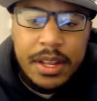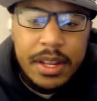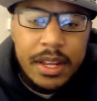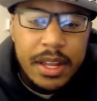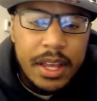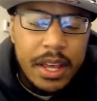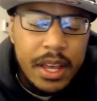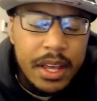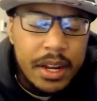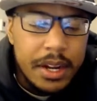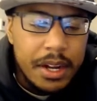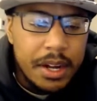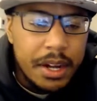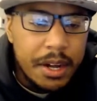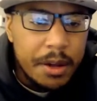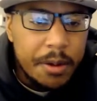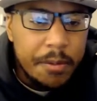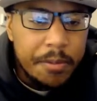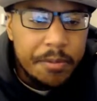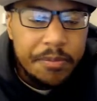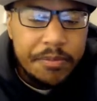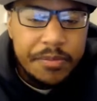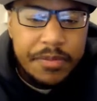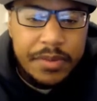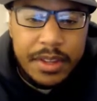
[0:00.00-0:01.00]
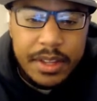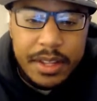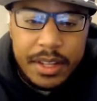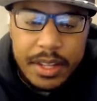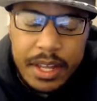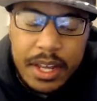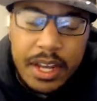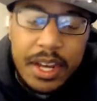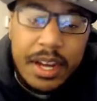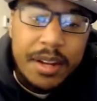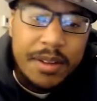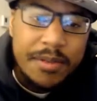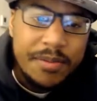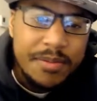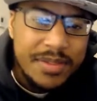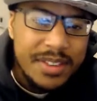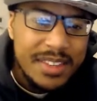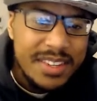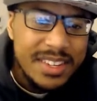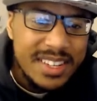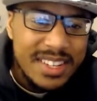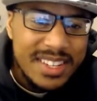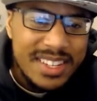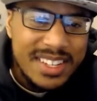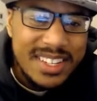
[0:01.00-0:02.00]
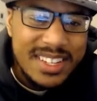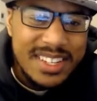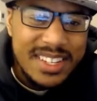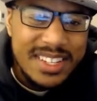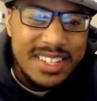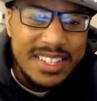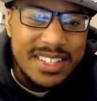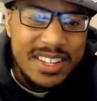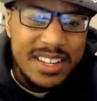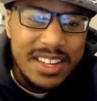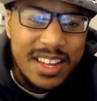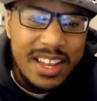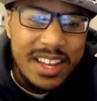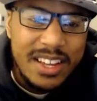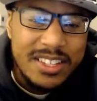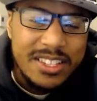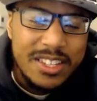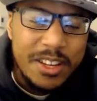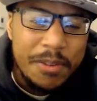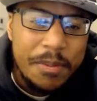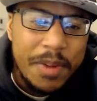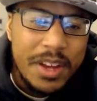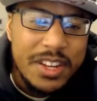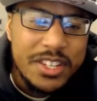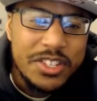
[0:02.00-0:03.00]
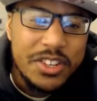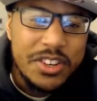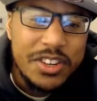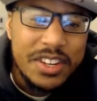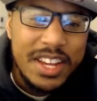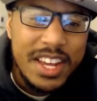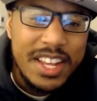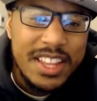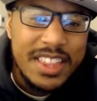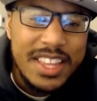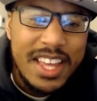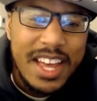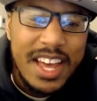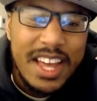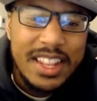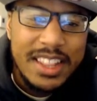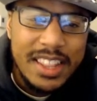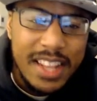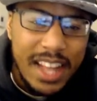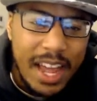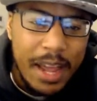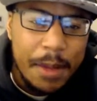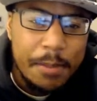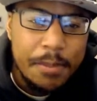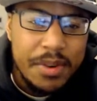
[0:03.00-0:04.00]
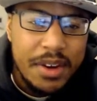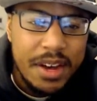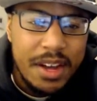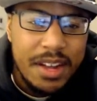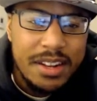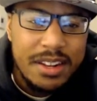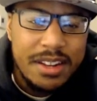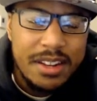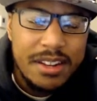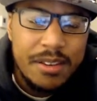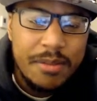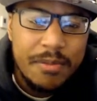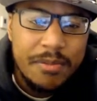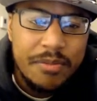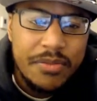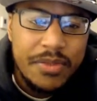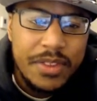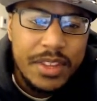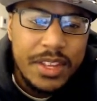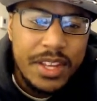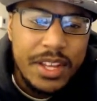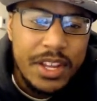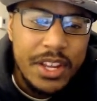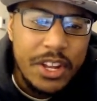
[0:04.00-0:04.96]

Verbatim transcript: And um, yeah. So, yeah, so make sure you hit that like button and